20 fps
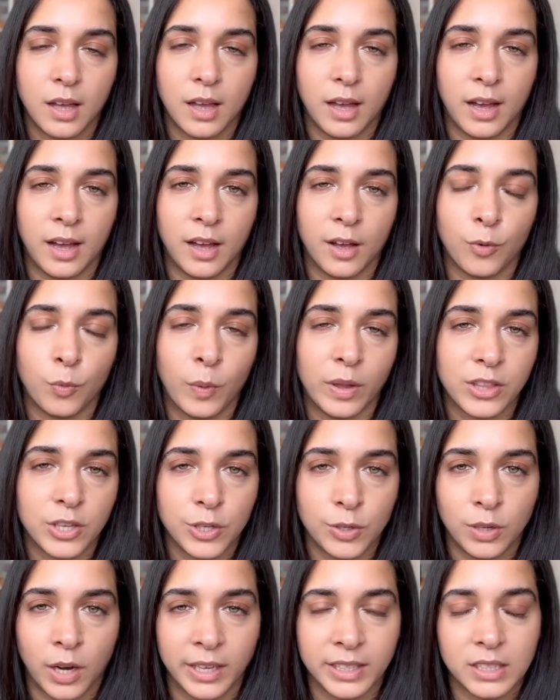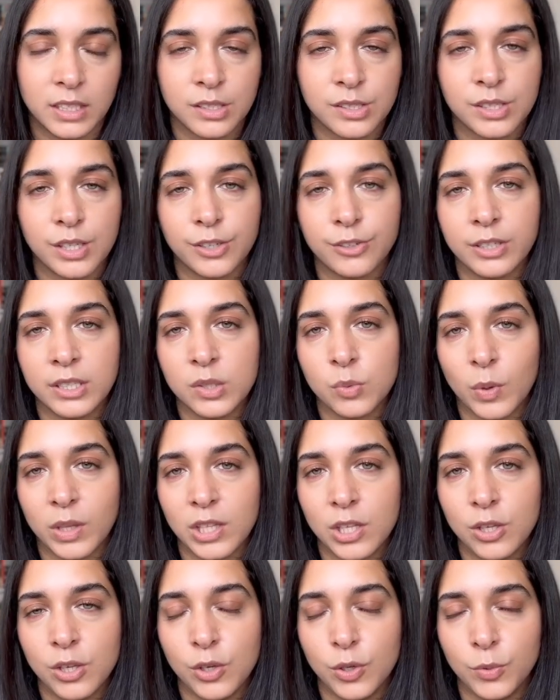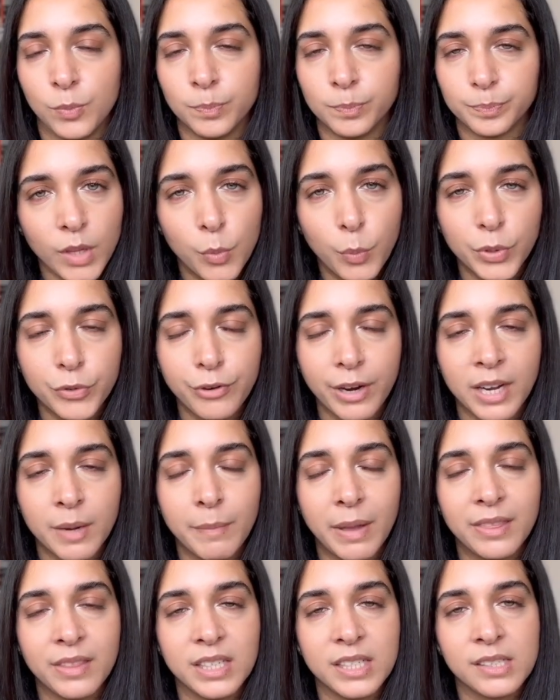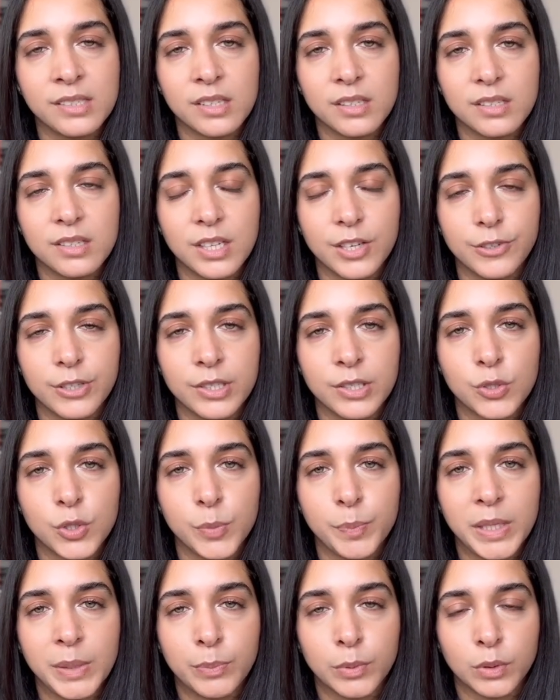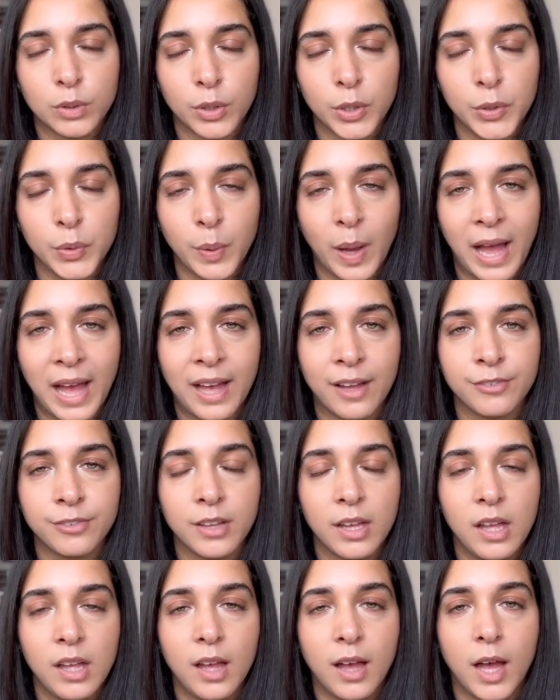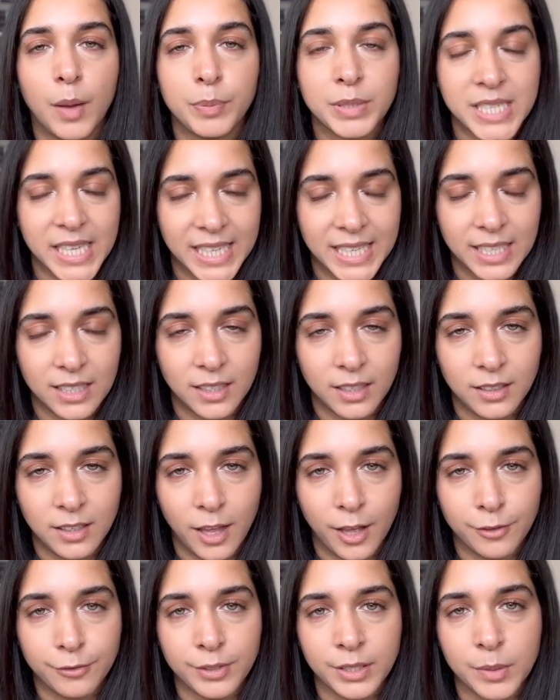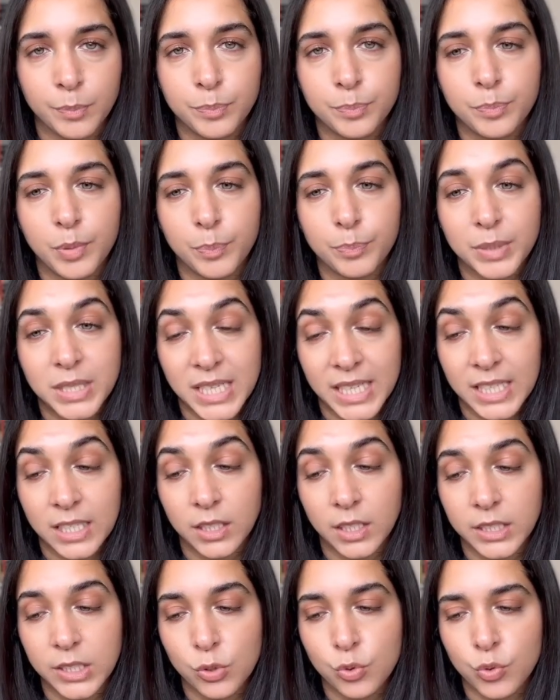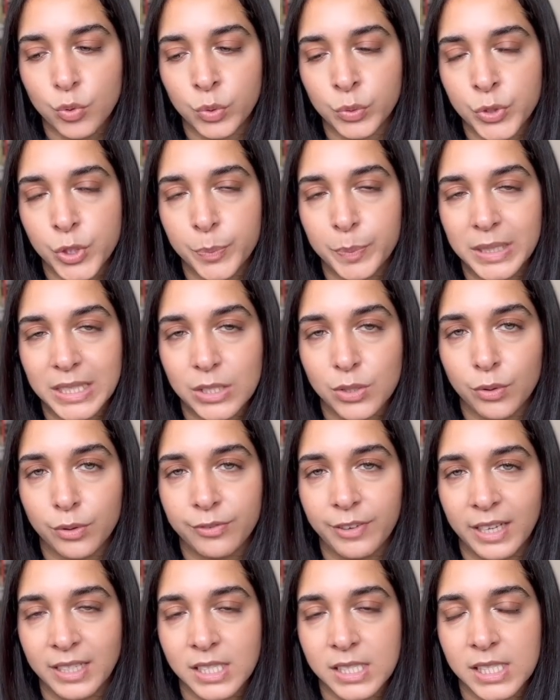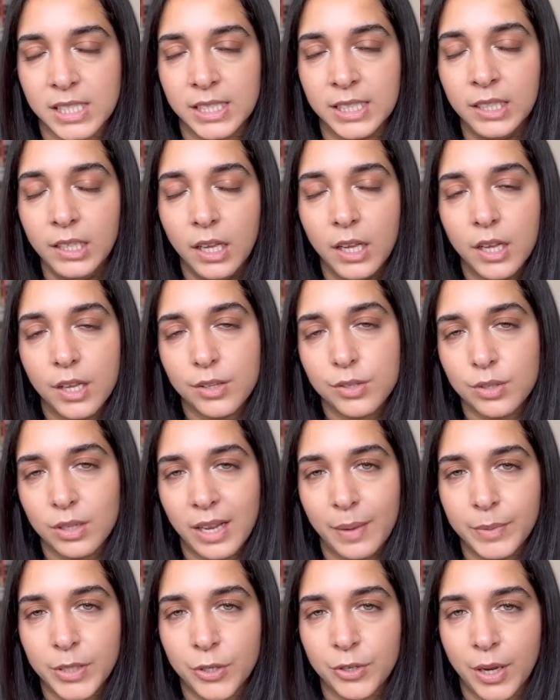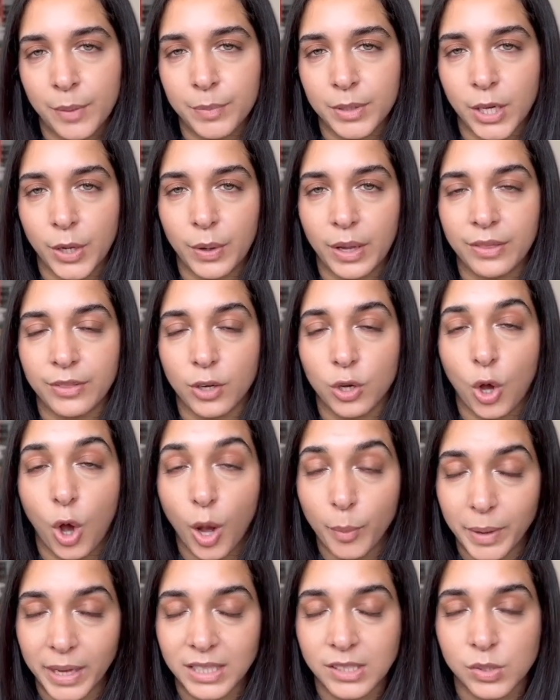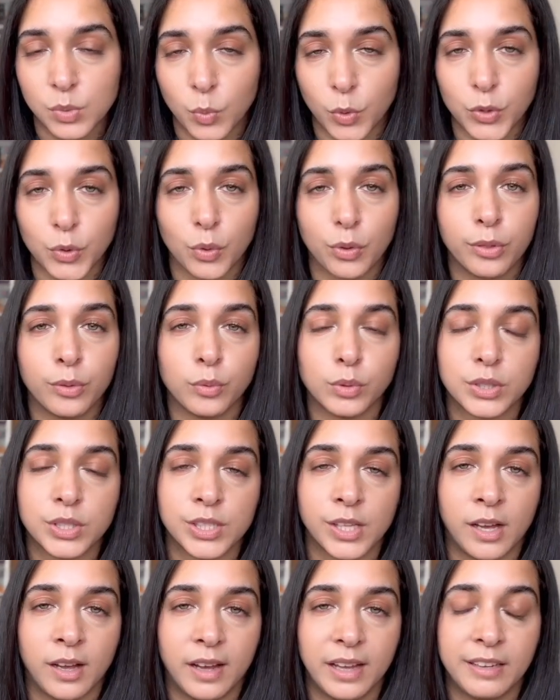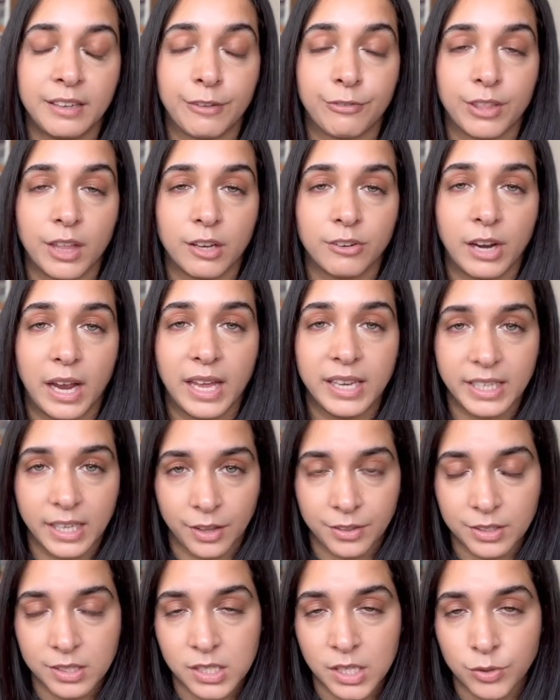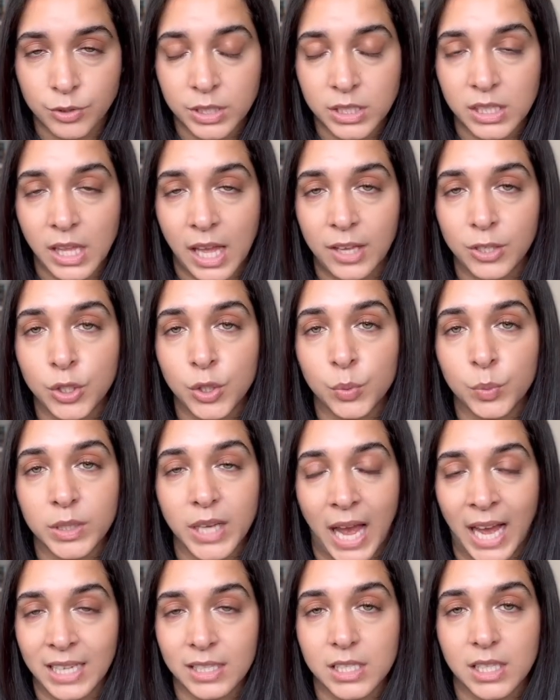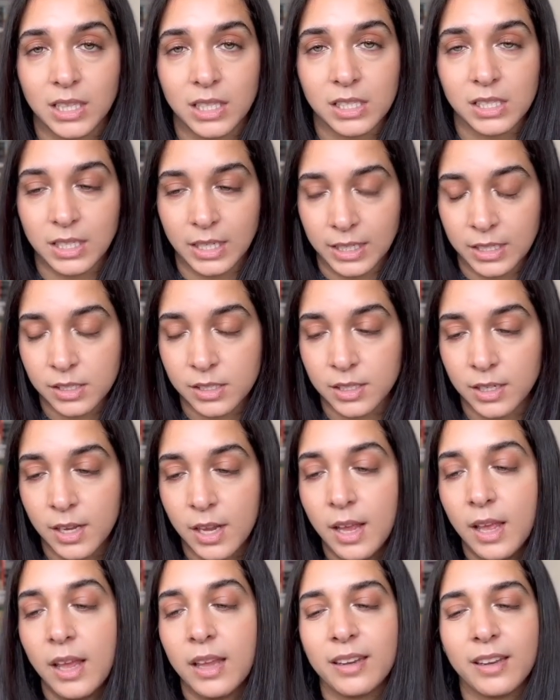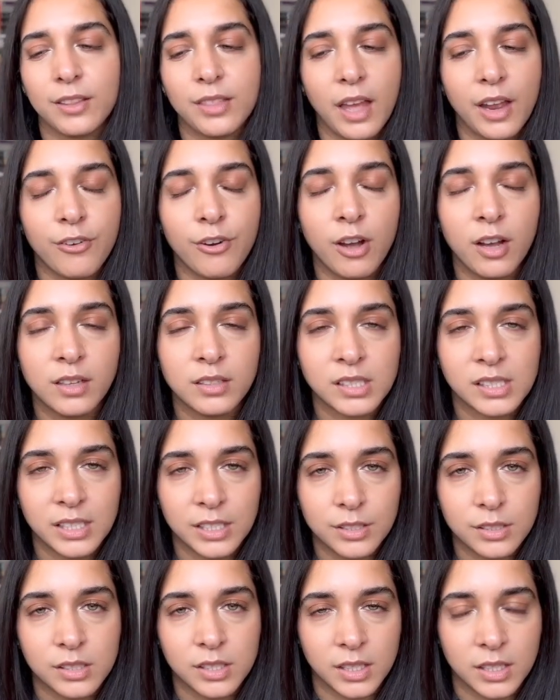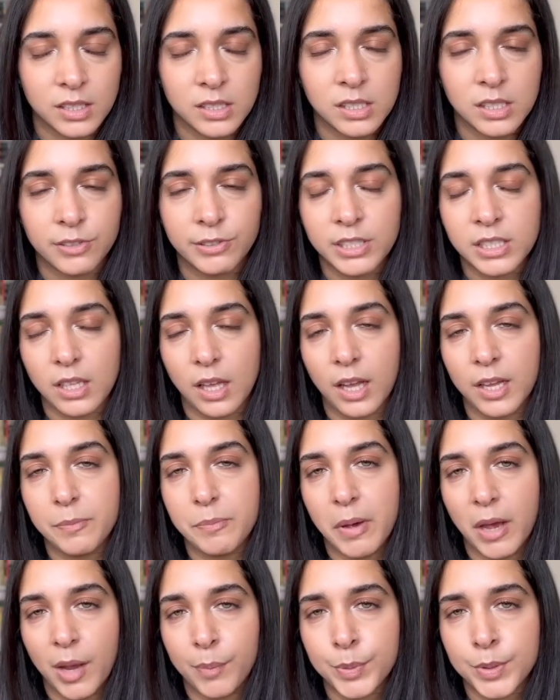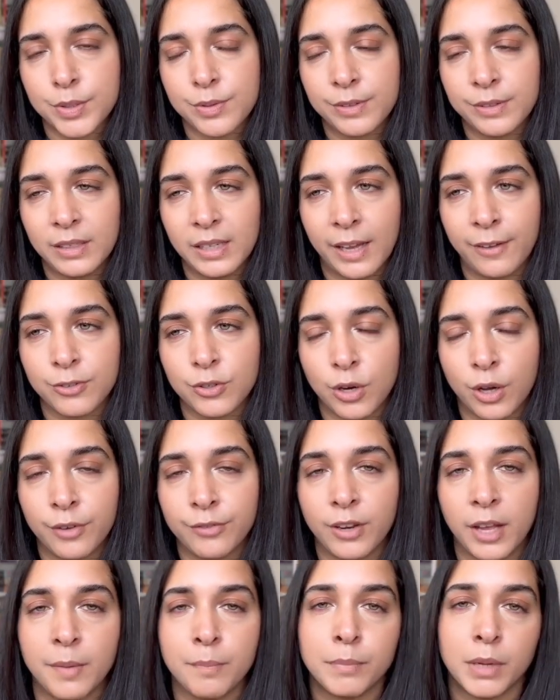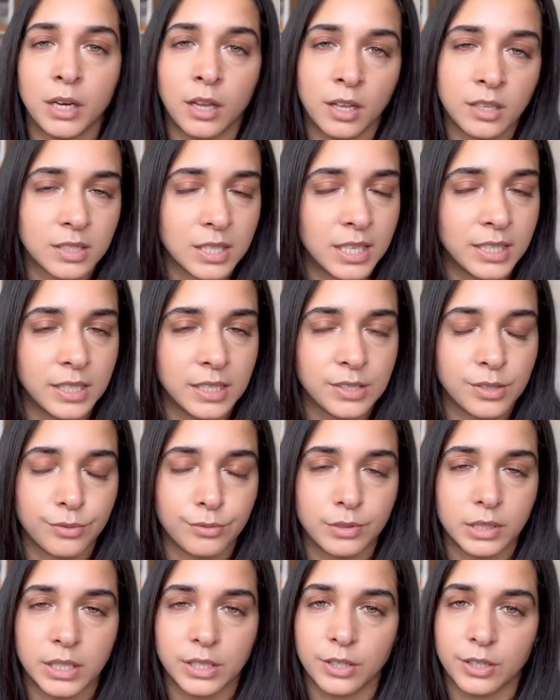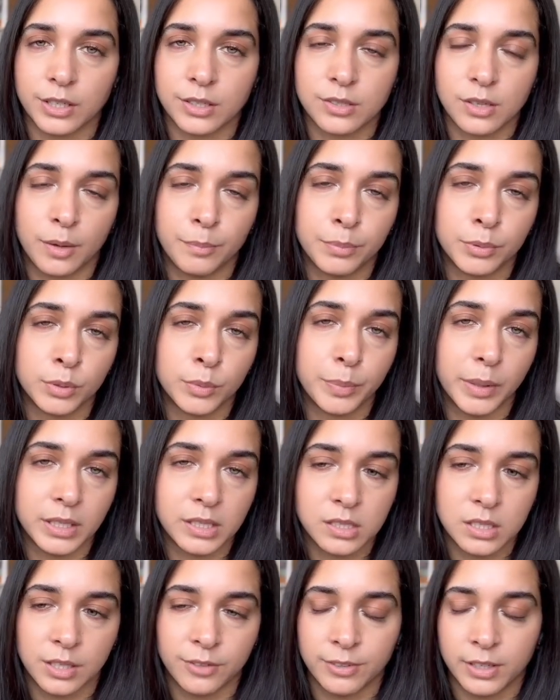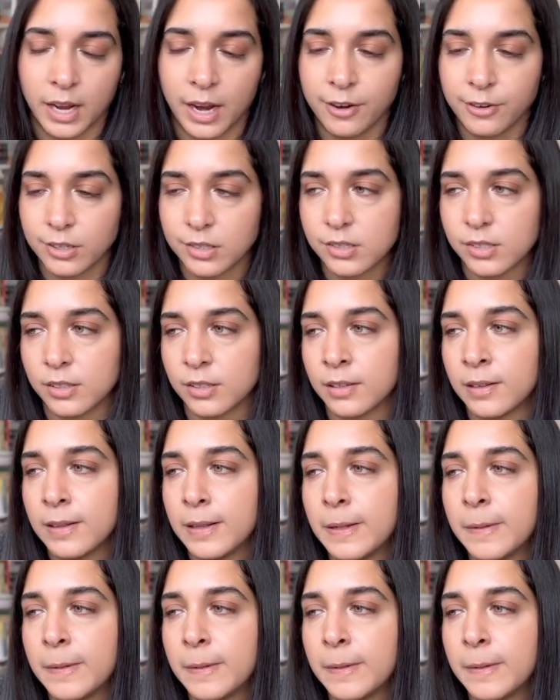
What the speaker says: whether you like this series, whether you would recommend these series to people who have a particular love and are particularly drawn to political fantasy. So let me know down below in the comments what your thoughts are and if there are any other series that you would add to this list. Now, there are certain series that I purposefully left off, like Malazan is a really good example by Steven Erikson.